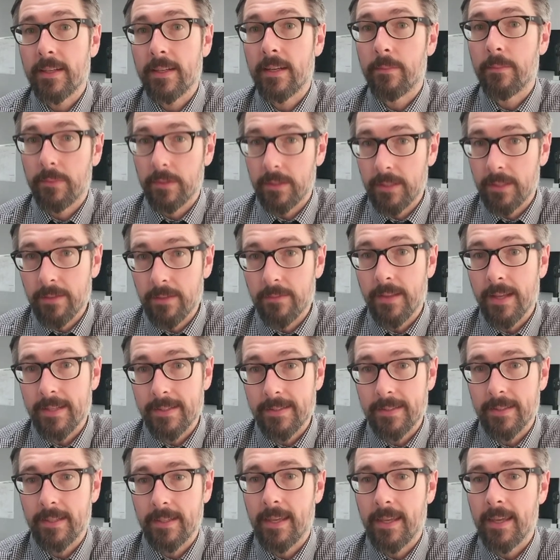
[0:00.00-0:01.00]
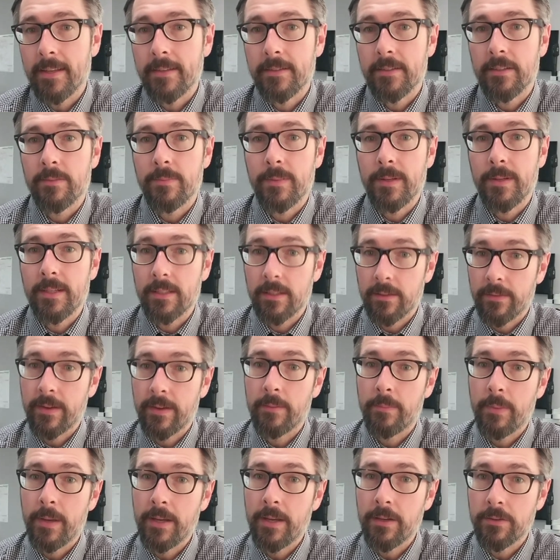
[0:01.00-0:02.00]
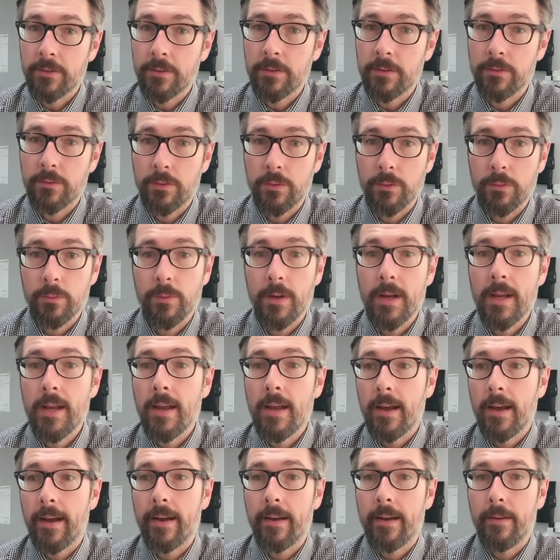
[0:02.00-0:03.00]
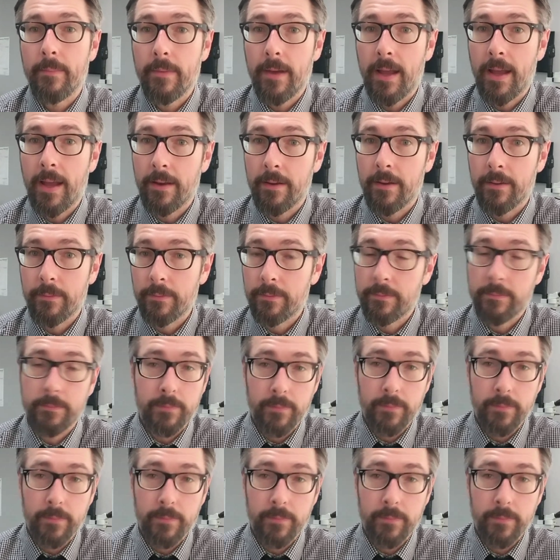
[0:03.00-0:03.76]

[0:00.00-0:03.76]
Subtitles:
I believe that's the case is because I've had patients who have,